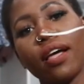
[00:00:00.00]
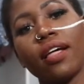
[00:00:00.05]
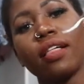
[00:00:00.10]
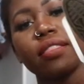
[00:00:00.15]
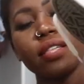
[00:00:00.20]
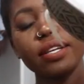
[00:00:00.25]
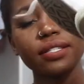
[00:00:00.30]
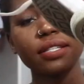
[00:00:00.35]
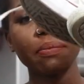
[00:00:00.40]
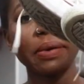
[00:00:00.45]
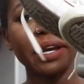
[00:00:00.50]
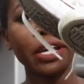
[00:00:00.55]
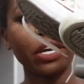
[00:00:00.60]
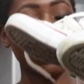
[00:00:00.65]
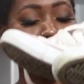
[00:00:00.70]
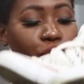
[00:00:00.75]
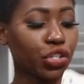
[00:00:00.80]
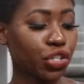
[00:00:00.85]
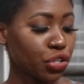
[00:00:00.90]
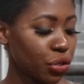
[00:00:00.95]
These are my
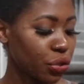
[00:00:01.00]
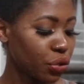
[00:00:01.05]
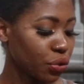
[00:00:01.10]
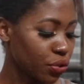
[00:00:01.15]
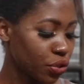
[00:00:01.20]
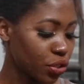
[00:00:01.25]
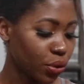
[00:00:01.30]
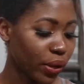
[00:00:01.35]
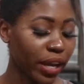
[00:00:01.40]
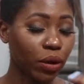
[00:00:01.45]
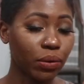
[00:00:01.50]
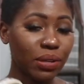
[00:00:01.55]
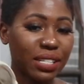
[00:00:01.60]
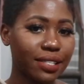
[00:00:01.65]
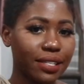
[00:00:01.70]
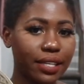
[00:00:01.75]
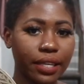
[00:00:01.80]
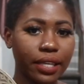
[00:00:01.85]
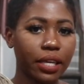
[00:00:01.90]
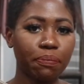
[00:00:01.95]
go-to. So I
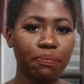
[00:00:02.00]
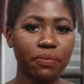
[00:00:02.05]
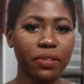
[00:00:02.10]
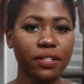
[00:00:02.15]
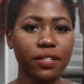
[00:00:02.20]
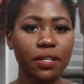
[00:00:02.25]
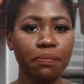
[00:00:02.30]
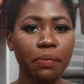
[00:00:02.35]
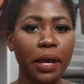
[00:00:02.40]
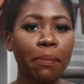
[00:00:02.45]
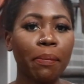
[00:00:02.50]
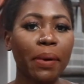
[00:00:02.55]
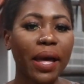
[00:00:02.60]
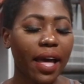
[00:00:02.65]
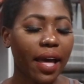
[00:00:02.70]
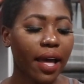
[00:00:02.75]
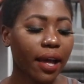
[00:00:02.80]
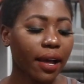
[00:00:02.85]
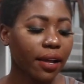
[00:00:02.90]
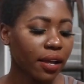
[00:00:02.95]
always keep this in my
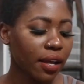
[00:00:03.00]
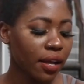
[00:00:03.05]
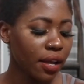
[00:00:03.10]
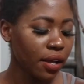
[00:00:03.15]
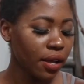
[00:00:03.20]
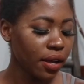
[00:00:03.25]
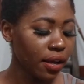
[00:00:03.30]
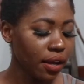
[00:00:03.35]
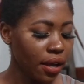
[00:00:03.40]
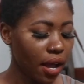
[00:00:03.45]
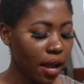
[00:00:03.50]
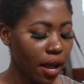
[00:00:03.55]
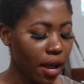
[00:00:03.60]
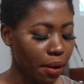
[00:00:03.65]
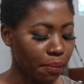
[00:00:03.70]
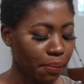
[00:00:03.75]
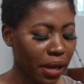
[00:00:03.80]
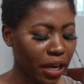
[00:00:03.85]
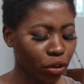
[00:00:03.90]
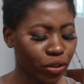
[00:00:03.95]
bag.
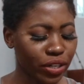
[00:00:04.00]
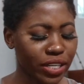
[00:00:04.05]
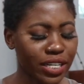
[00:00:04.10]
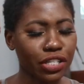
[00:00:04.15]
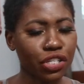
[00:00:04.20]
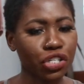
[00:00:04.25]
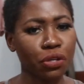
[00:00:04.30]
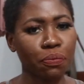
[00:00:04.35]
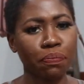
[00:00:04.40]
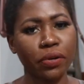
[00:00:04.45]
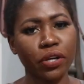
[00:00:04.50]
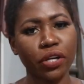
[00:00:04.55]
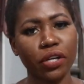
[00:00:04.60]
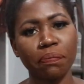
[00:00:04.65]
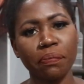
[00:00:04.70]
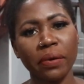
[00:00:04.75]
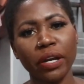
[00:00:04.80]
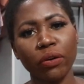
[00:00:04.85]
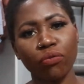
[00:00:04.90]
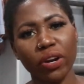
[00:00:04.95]
I don't need to put
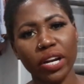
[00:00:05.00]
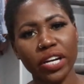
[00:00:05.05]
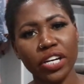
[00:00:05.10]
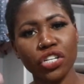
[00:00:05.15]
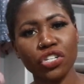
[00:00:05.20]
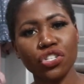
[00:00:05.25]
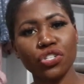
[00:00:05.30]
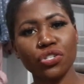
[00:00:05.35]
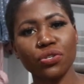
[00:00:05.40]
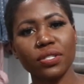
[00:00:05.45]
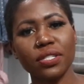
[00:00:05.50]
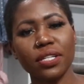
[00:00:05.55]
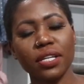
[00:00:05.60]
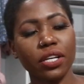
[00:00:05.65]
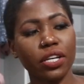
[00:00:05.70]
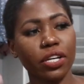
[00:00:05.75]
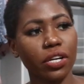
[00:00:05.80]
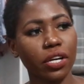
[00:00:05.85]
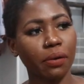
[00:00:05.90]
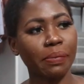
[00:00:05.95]
my running shoes in here